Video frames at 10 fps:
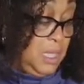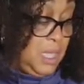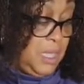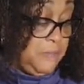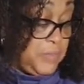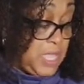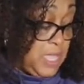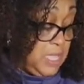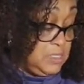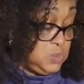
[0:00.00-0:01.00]
um,
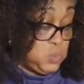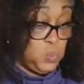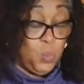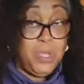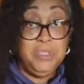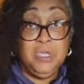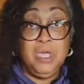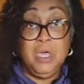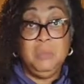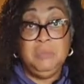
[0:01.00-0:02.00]
one of the
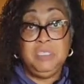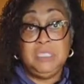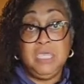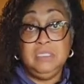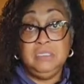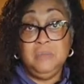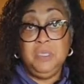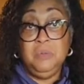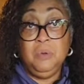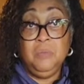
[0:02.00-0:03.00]
common mistakes that
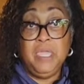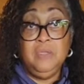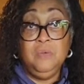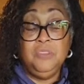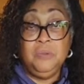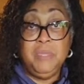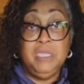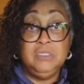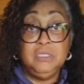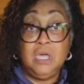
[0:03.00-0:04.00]
people make when they're
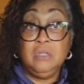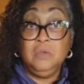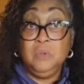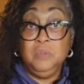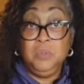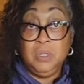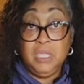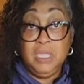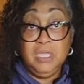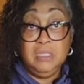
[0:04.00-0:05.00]
making chocolate creme
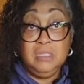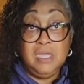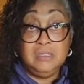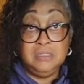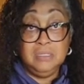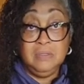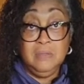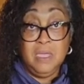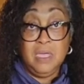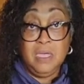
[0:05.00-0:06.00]
brulee, and that's
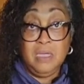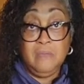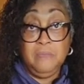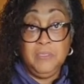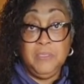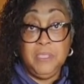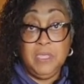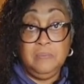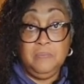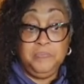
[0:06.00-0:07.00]

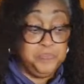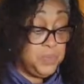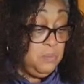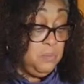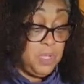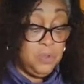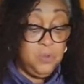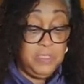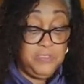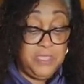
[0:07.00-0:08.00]
the
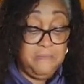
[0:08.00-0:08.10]
bowl that